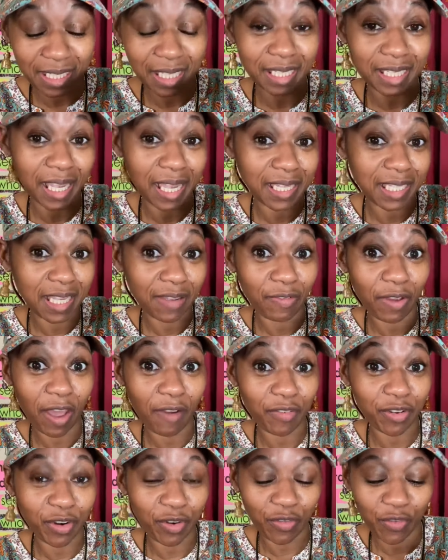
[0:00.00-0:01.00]
Thanksgiving
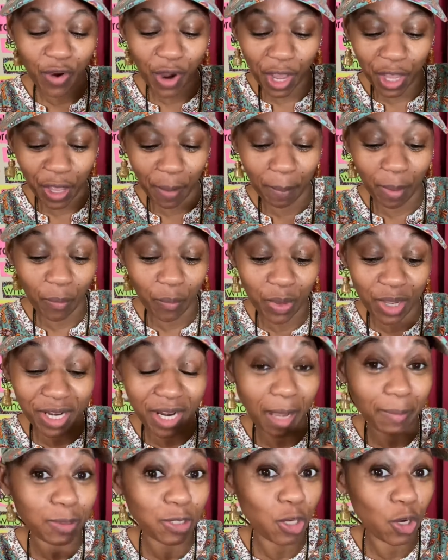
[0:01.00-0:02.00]
haven't arrived, but we're in
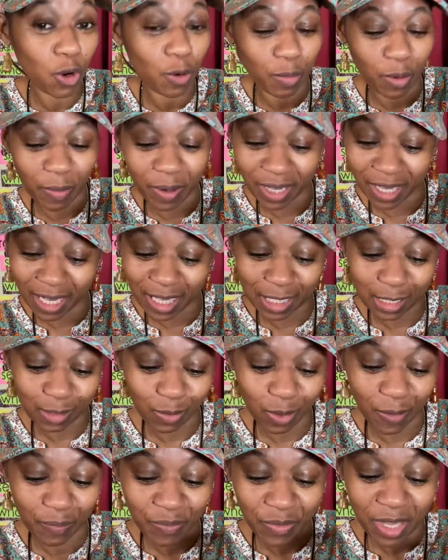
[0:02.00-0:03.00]
October. But guess what?